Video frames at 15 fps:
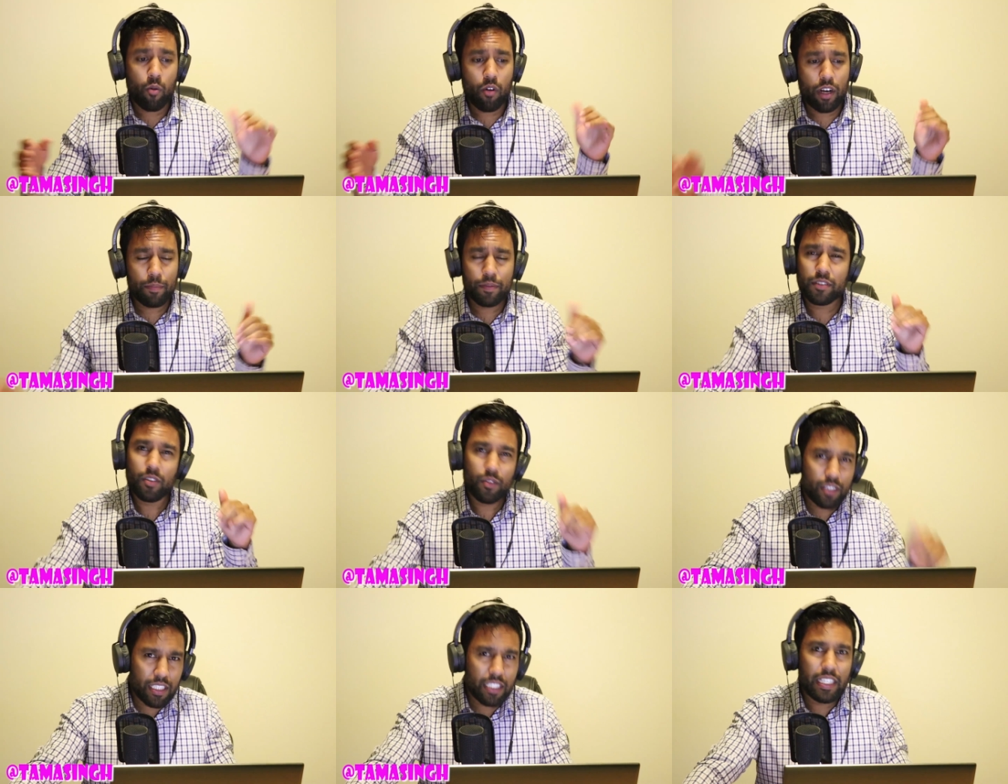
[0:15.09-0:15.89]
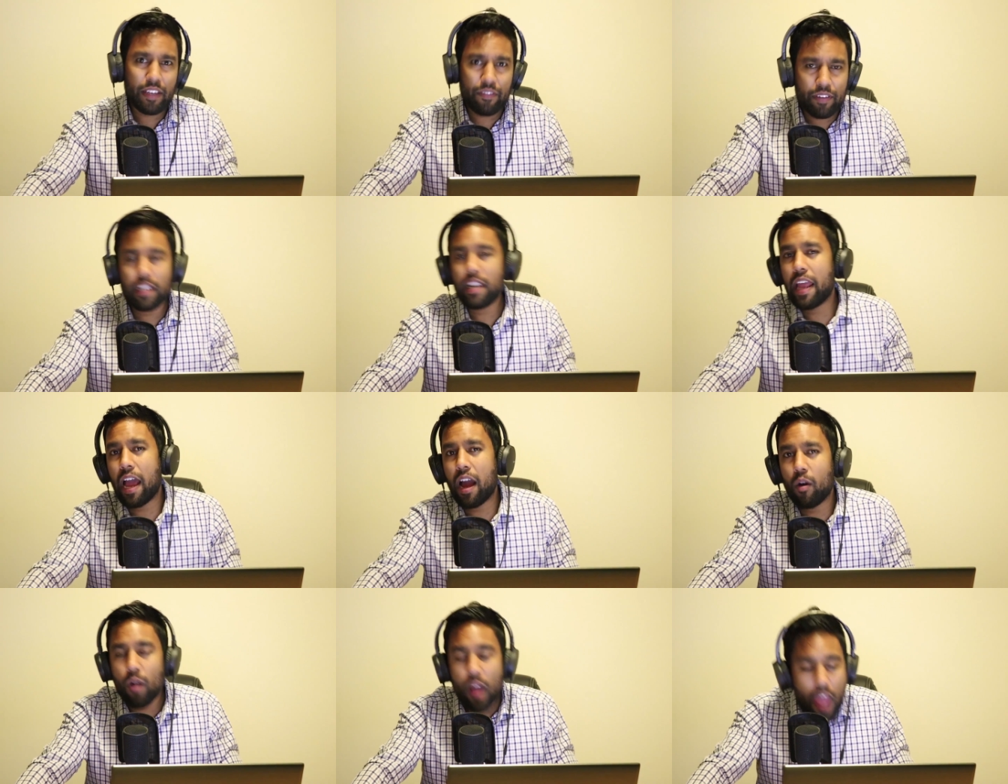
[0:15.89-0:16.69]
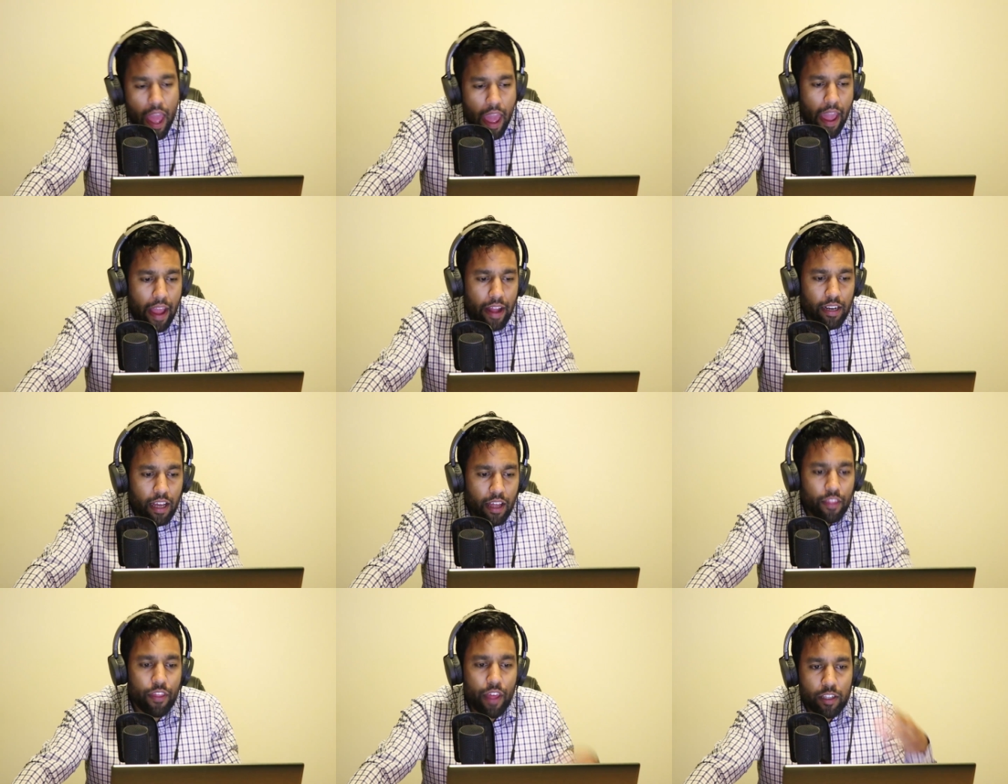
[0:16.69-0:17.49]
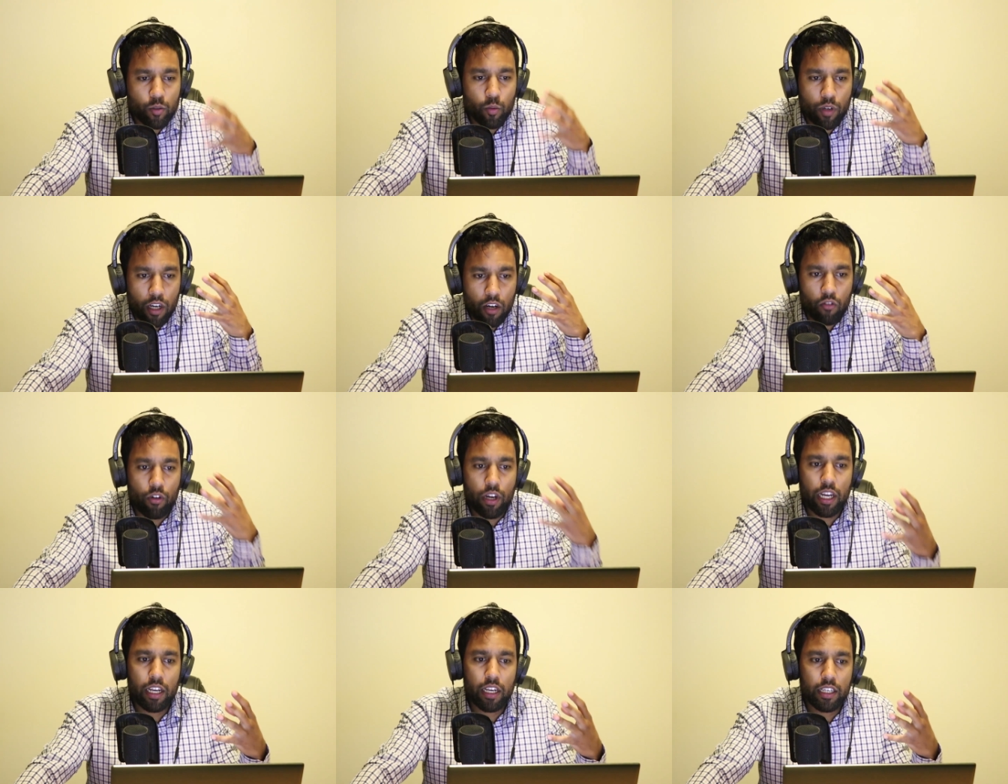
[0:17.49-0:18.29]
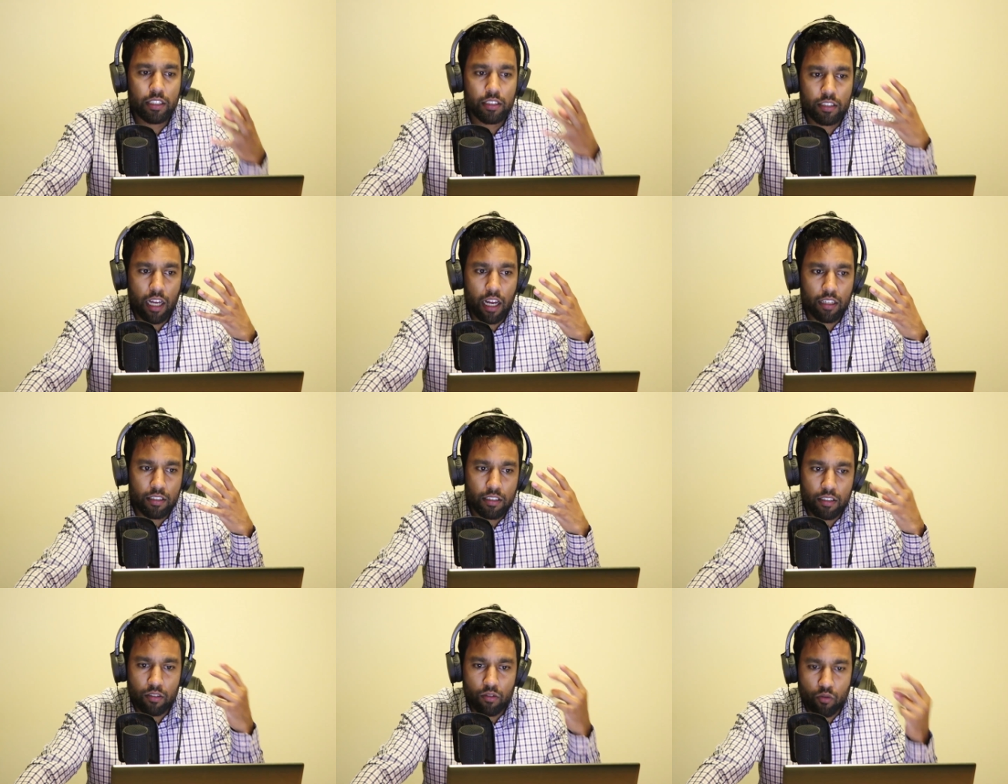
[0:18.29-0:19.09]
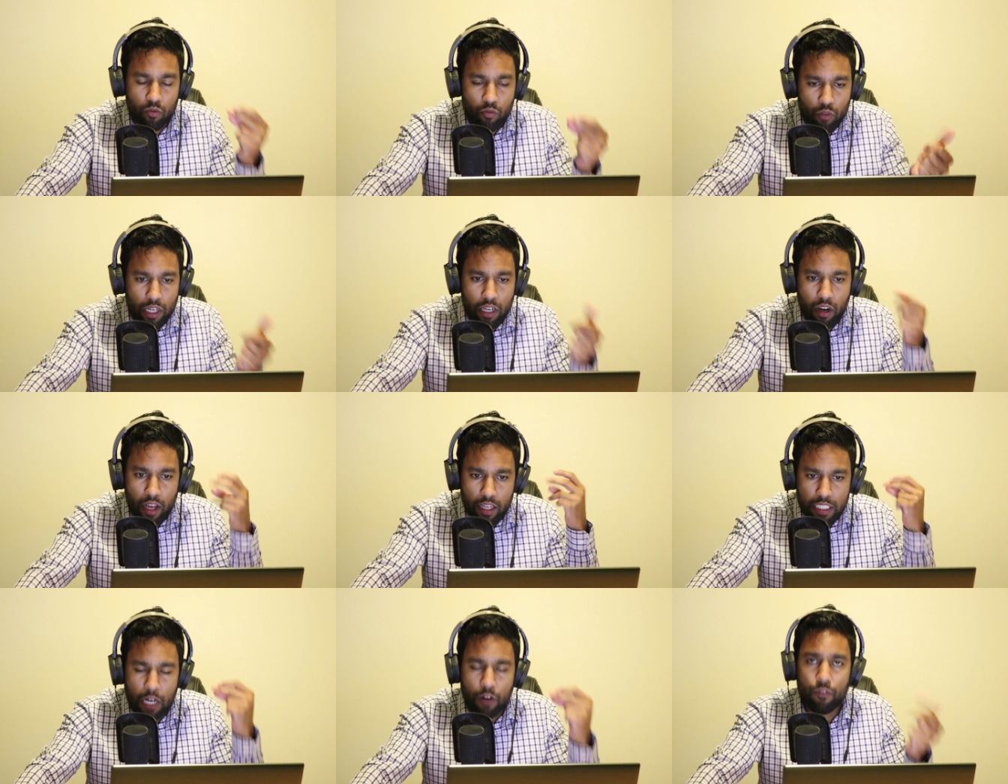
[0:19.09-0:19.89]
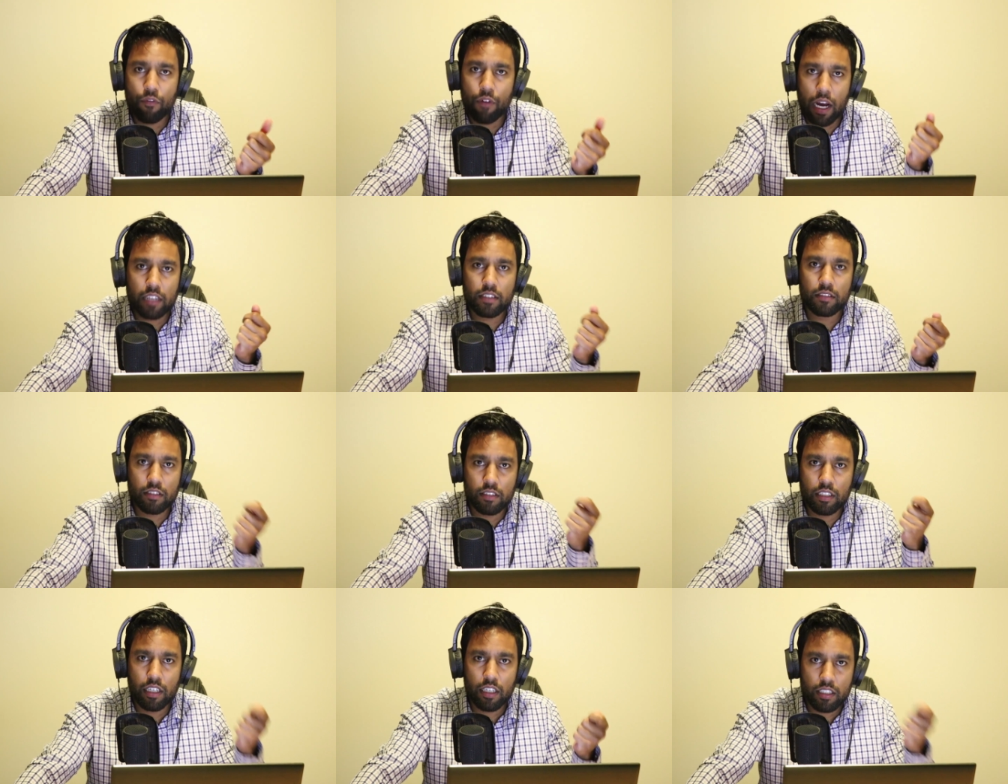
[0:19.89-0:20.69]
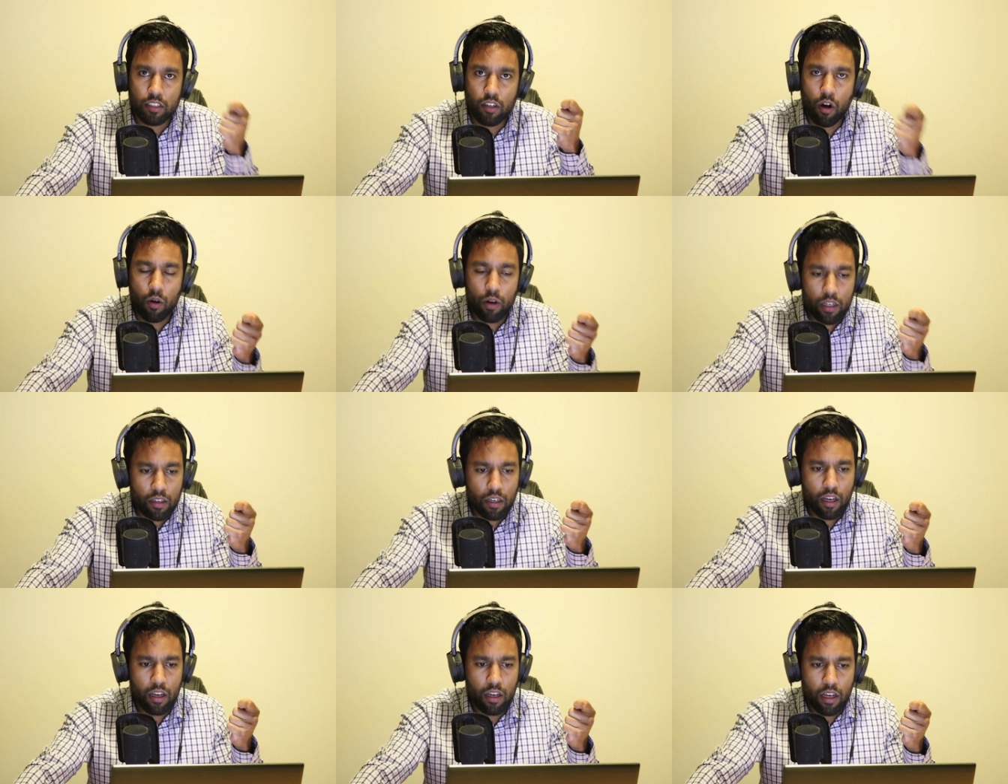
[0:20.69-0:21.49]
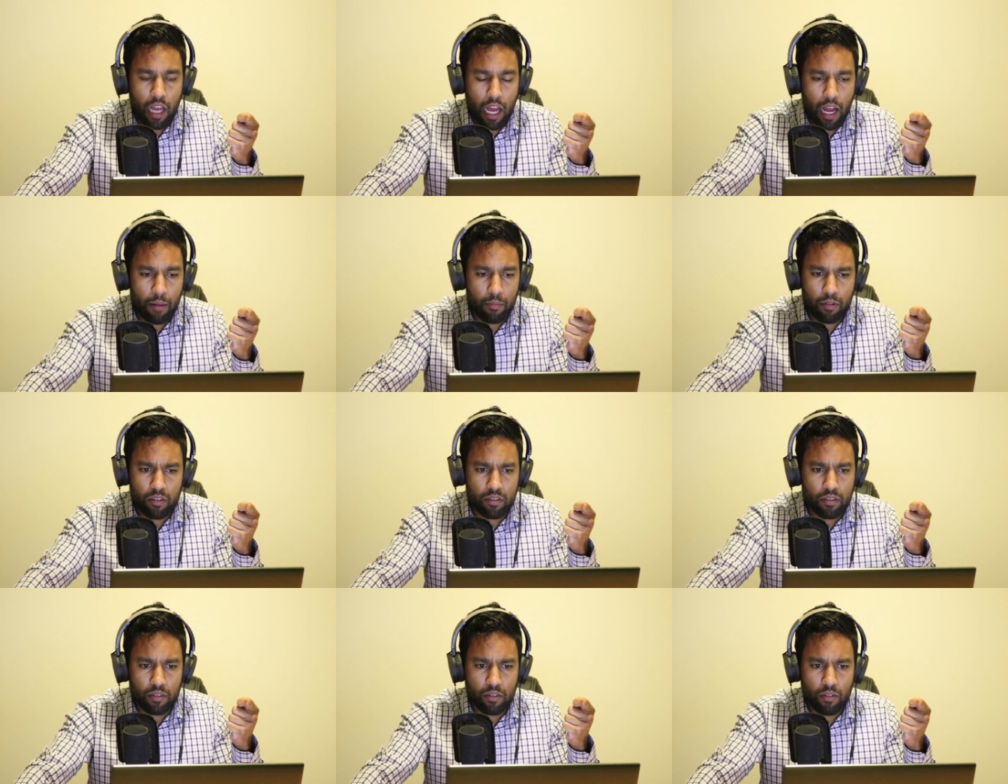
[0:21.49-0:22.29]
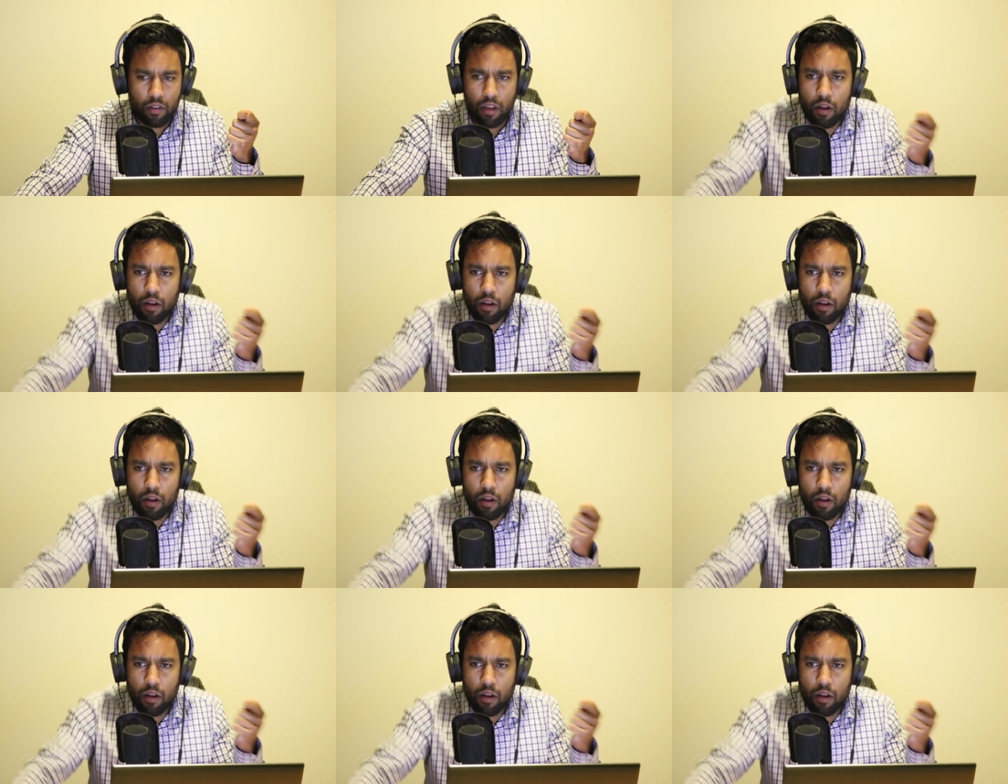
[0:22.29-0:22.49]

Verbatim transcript: We're on episode seven now, and uh, that's when I really start to realize how fast this year's going. Um, because